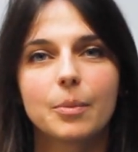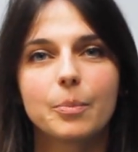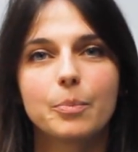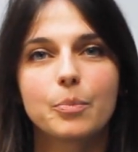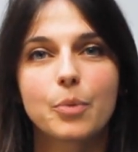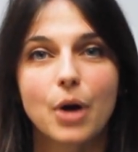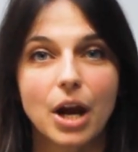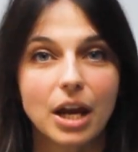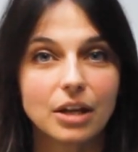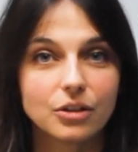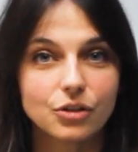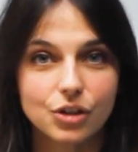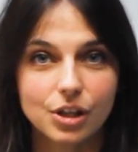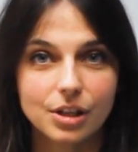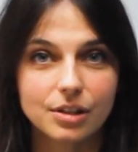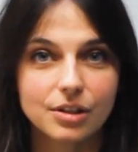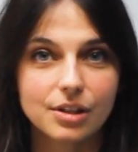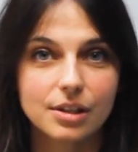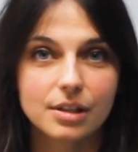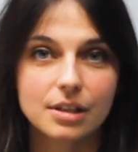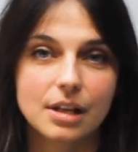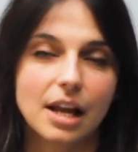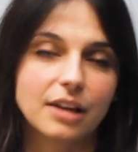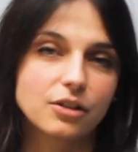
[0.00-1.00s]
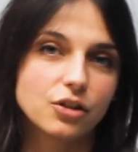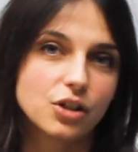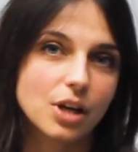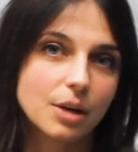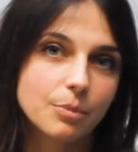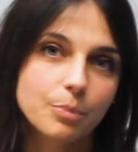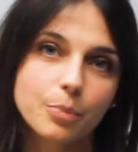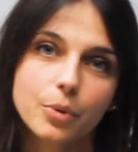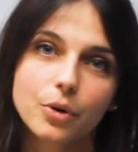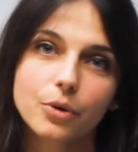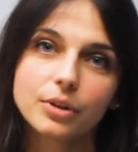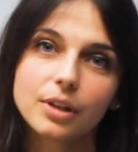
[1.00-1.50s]
brain changes, like
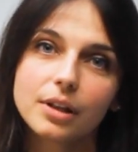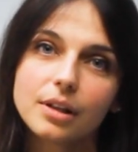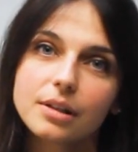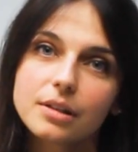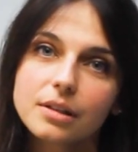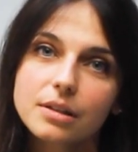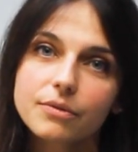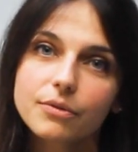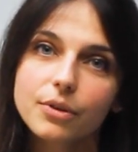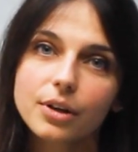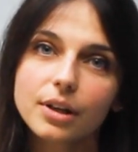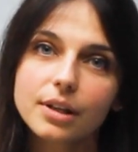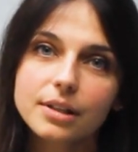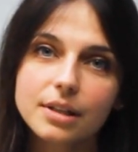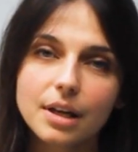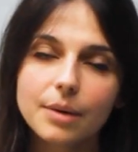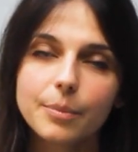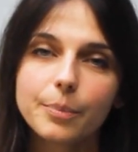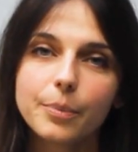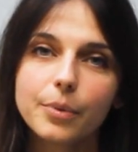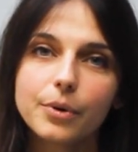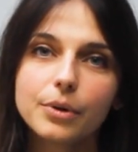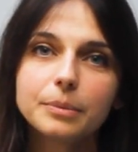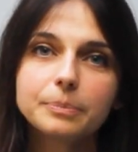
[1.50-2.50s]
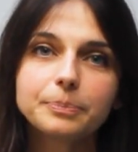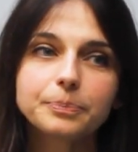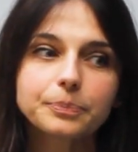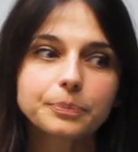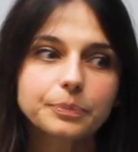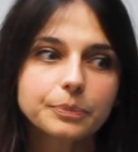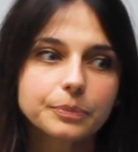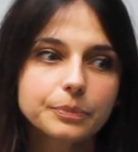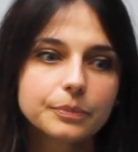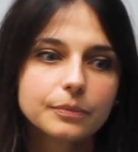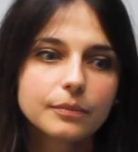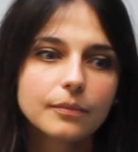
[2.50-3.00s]
jump proteins, for example.
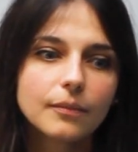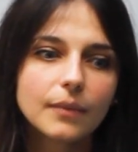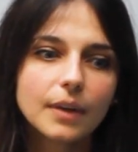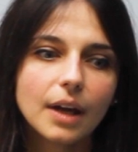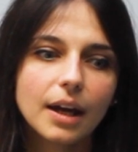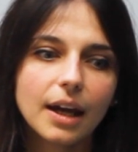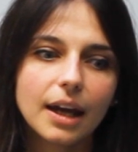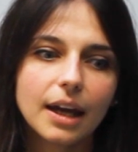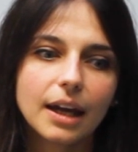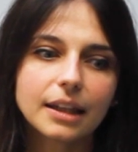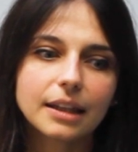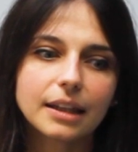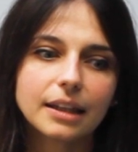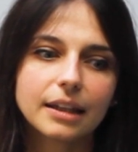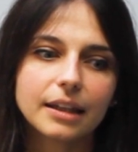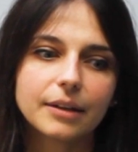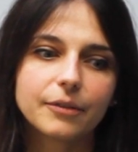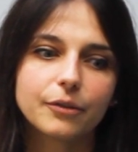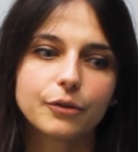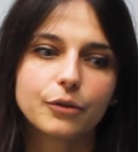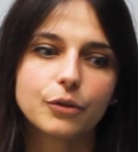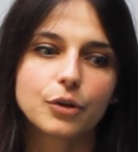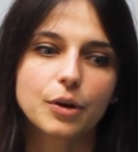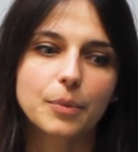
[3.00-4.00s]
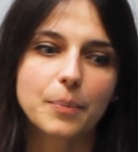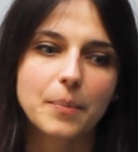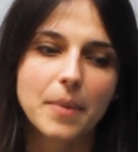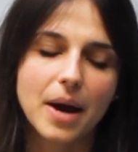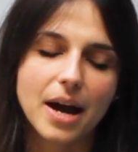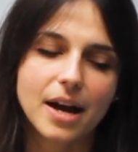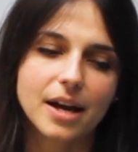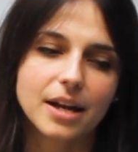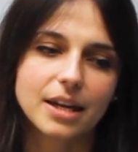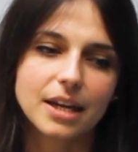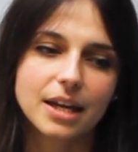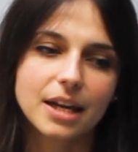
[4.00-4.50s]
And for
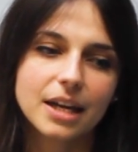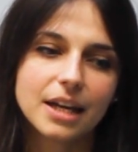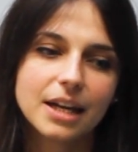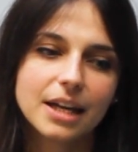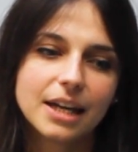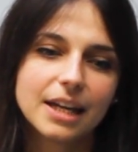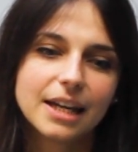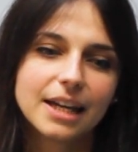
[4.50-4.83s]
my